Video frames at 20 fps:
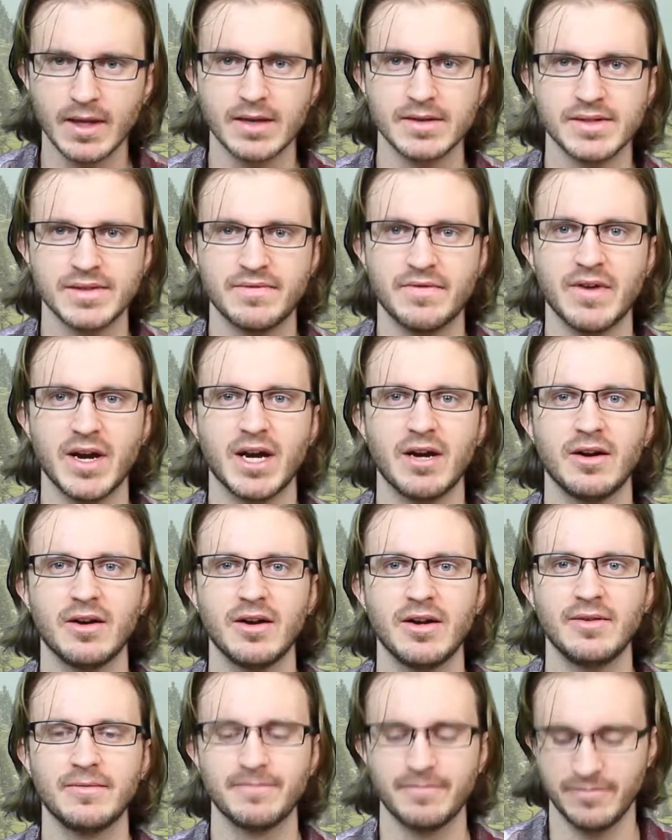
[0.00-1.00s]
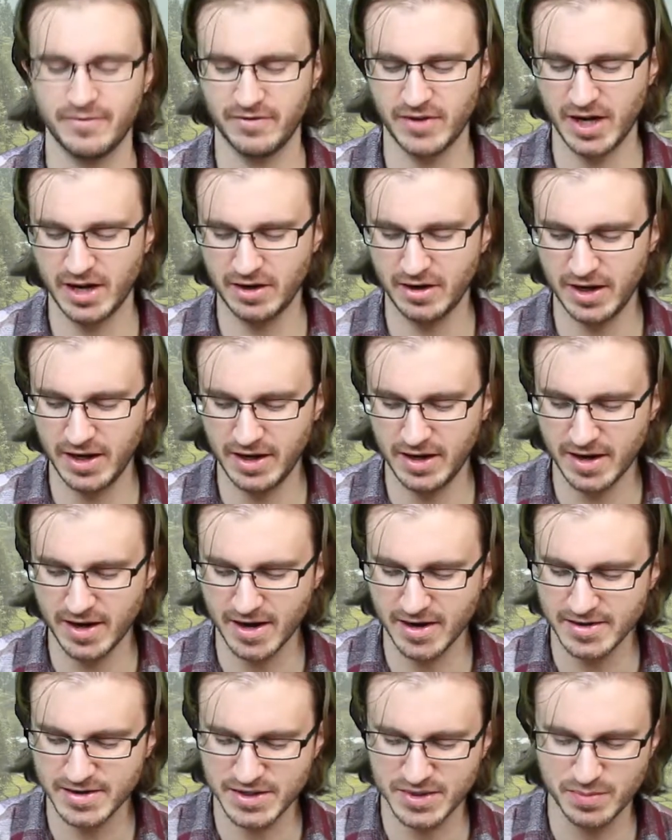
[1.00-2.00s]
It's very
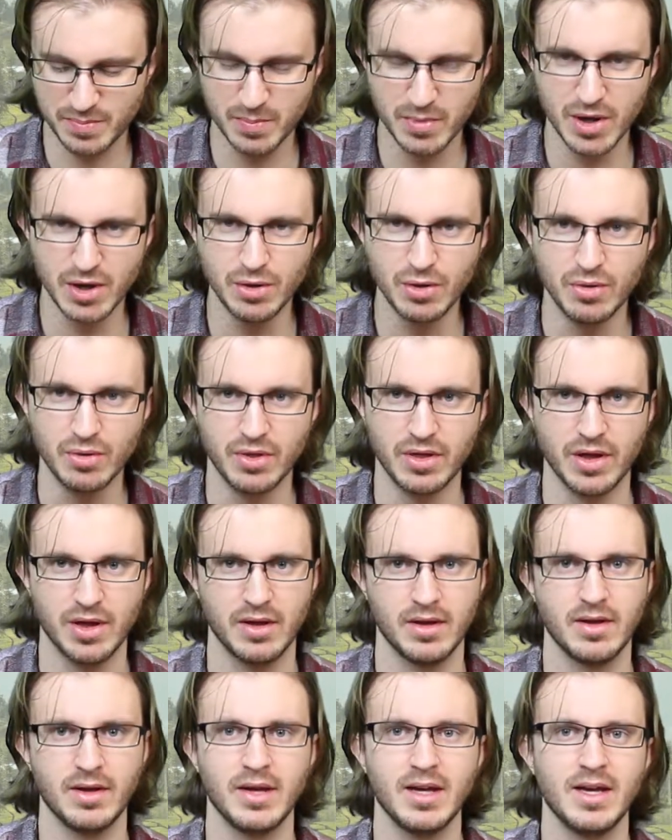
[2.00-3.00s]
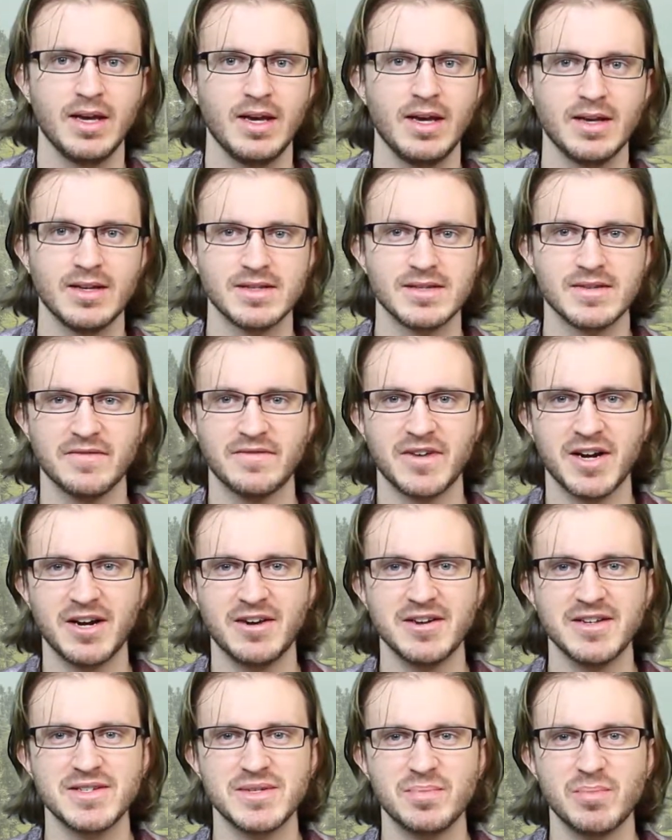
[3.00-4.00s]
smooth. It's a
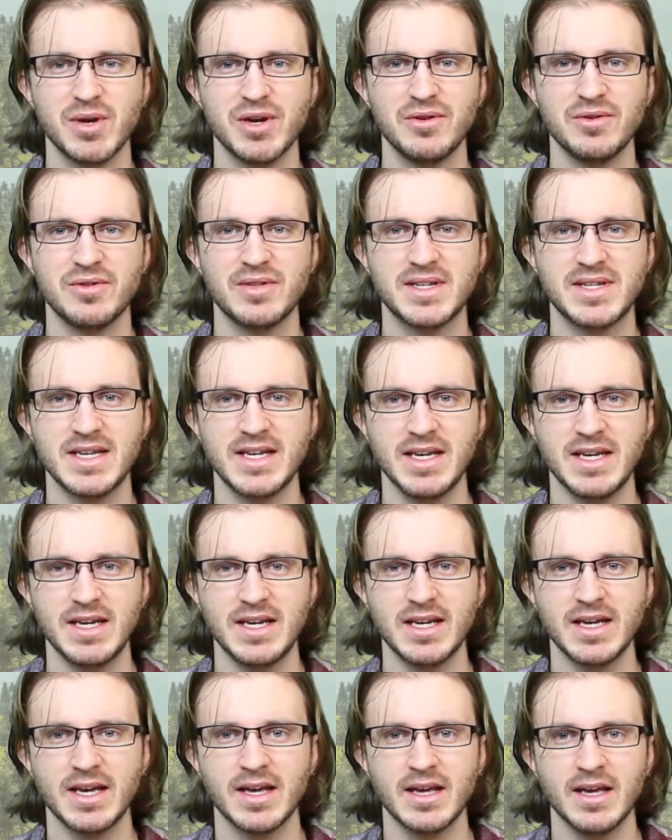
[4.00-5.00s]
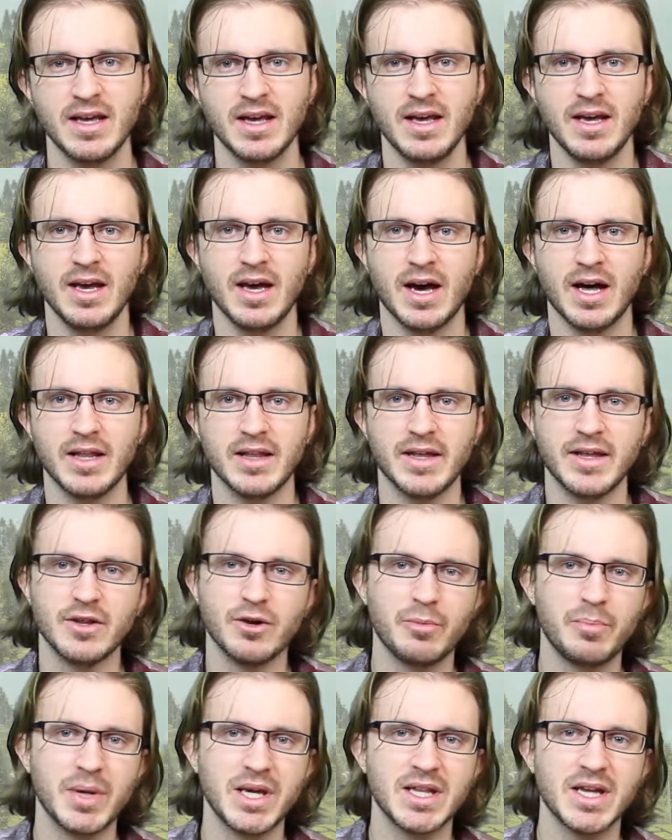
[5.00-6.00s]
very smooth tea. A
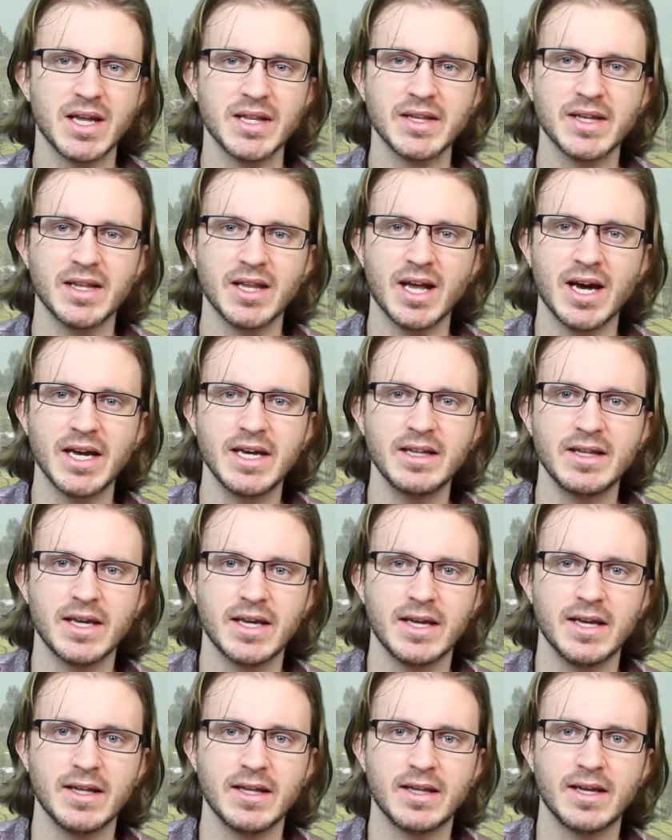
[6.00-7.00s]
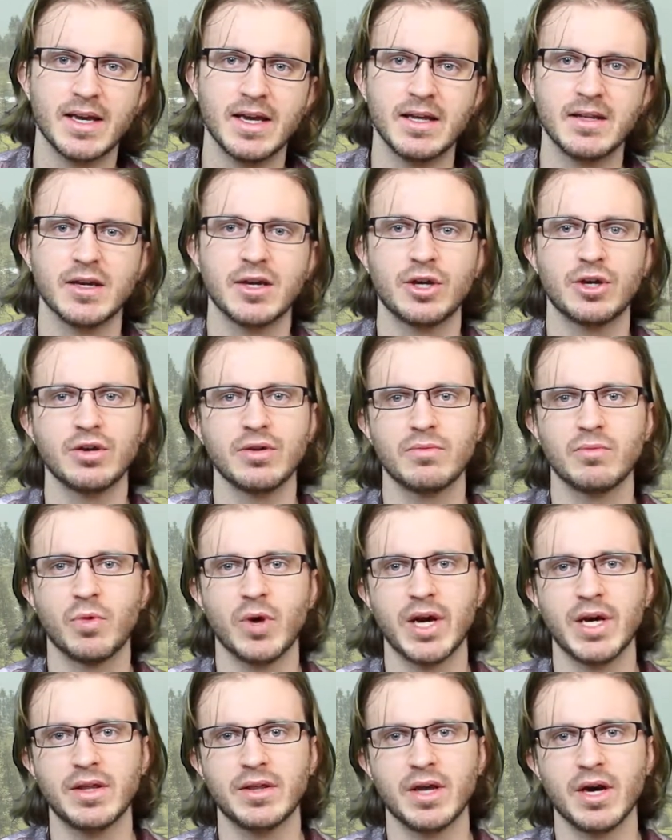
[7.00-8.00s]
little bit on the light end in a good
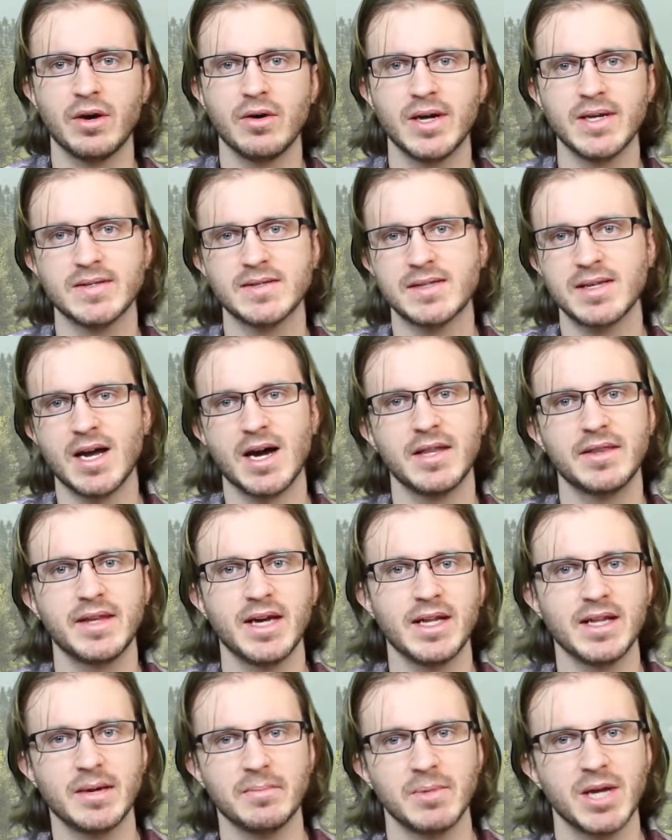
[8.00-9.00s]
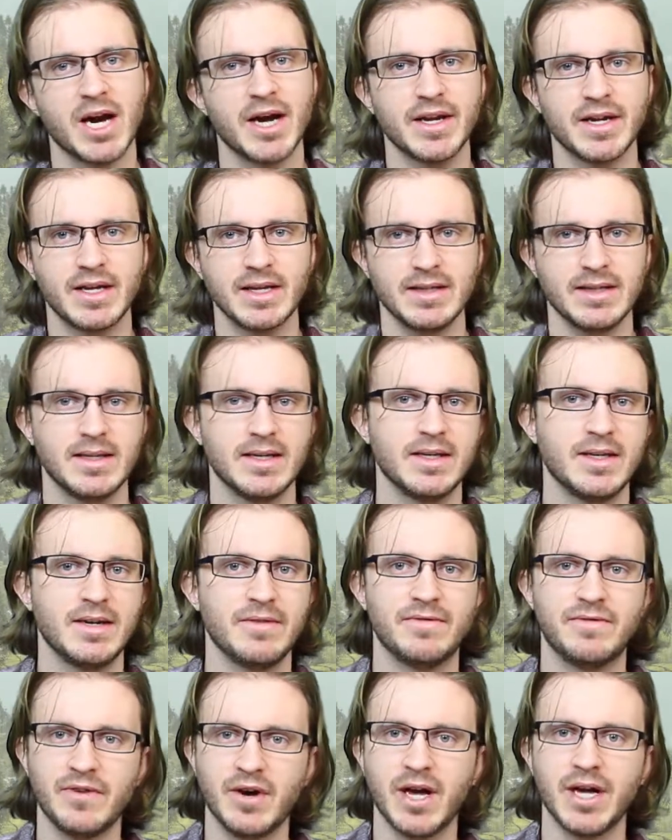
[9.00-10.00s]
way though. It's not that I'm not getting any
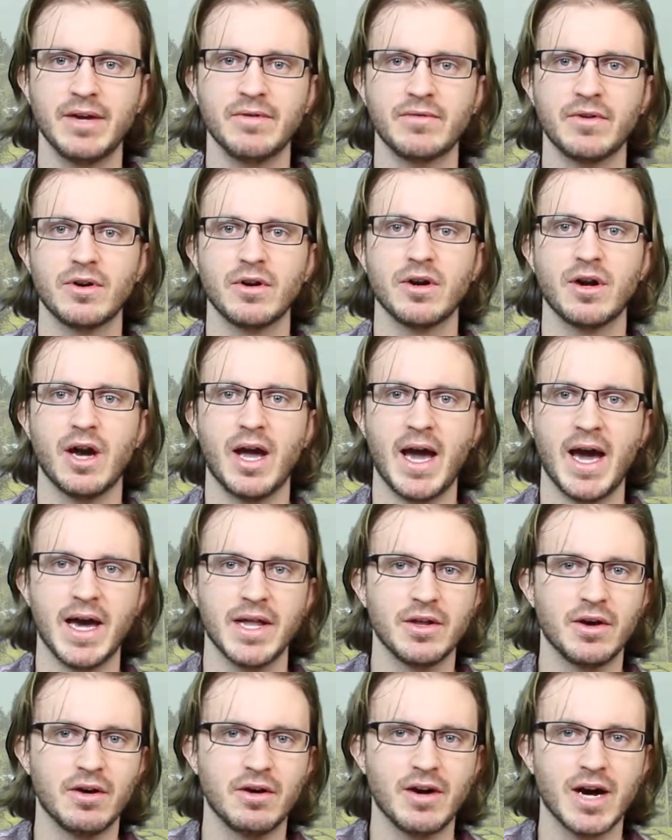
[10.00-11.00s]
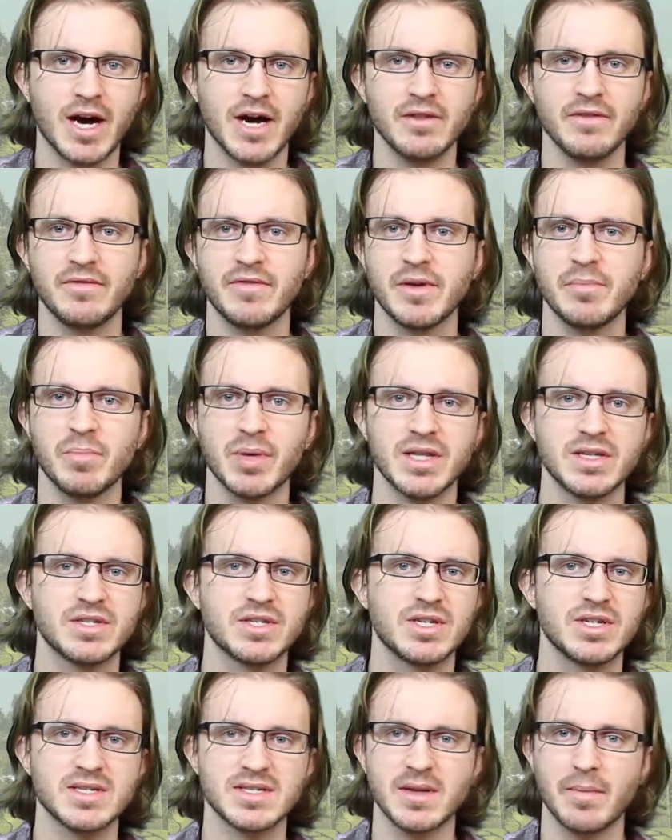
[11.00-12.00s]
flavor at all out of it, but it's
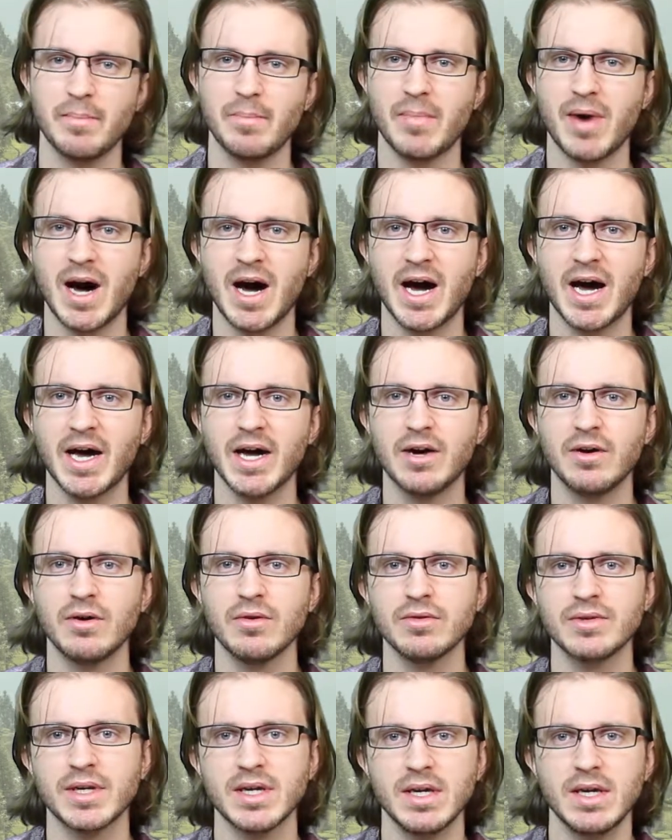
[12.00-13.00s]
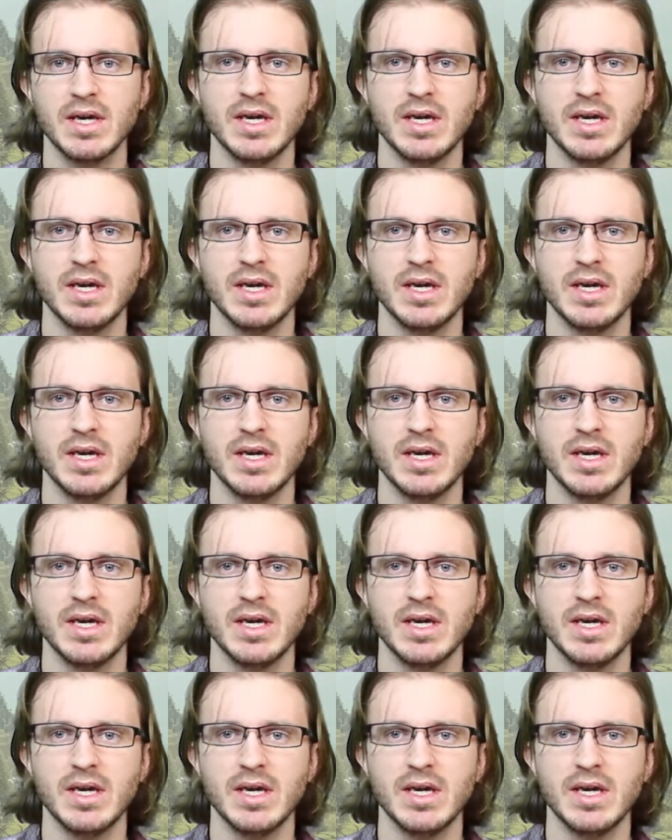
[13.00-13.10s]
just a mild